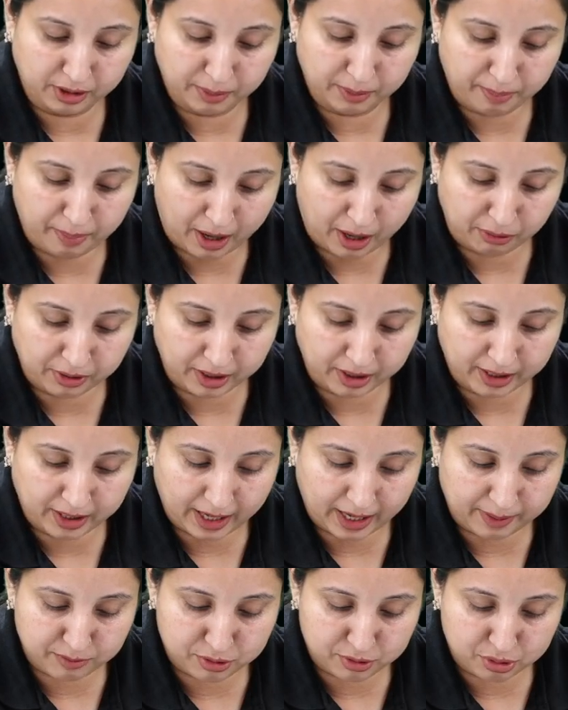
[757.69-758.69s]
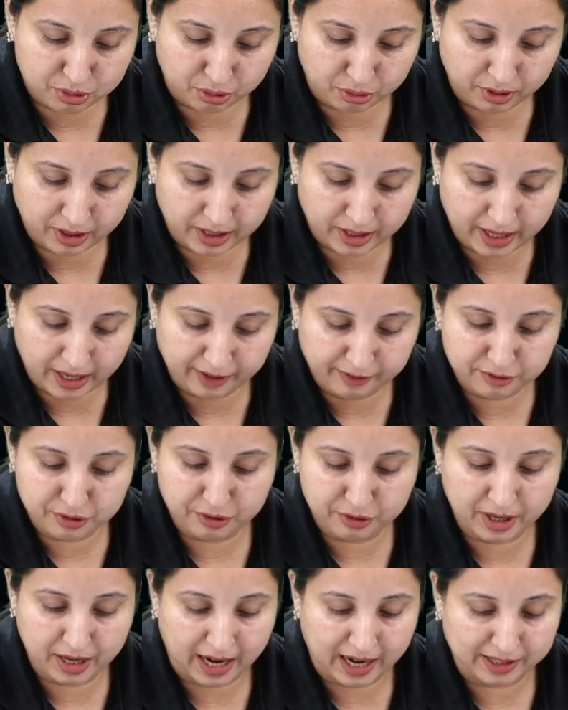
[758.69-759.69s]
the powdered limestone left
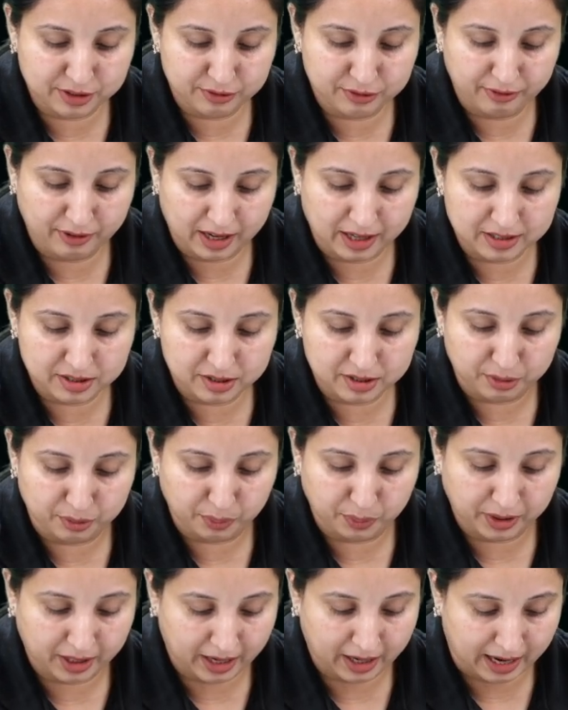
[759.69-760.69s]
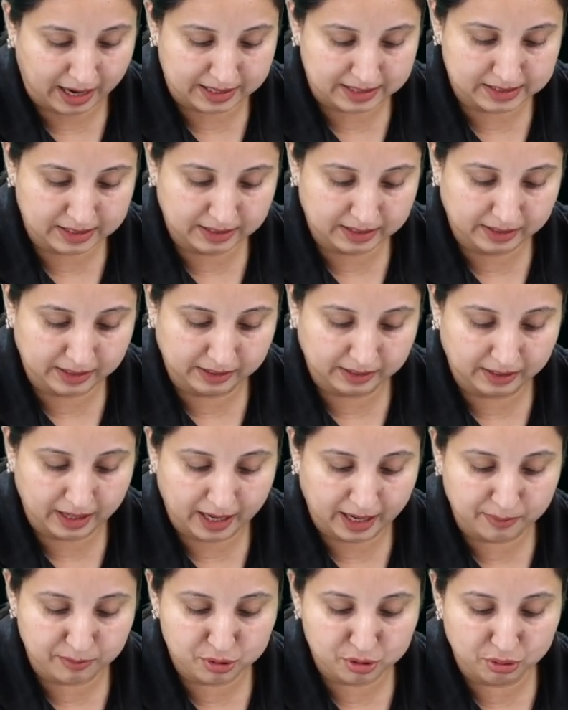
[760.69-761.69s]
reacts faster with the acid than the
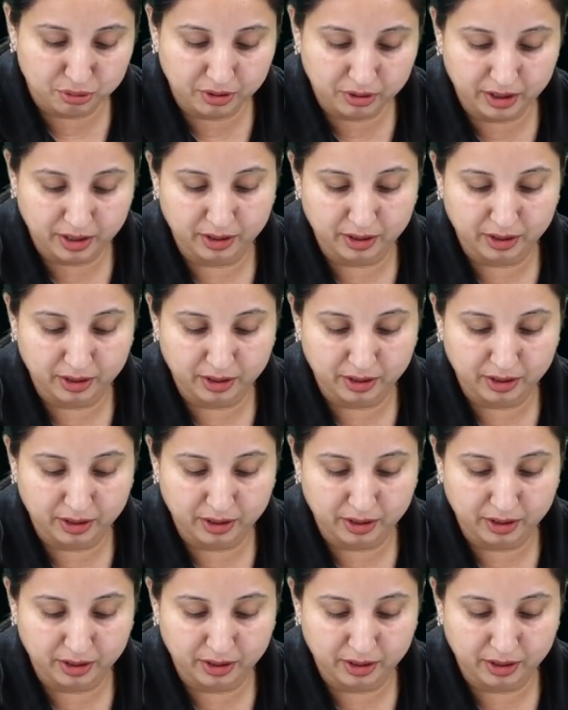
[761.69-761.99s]
limestone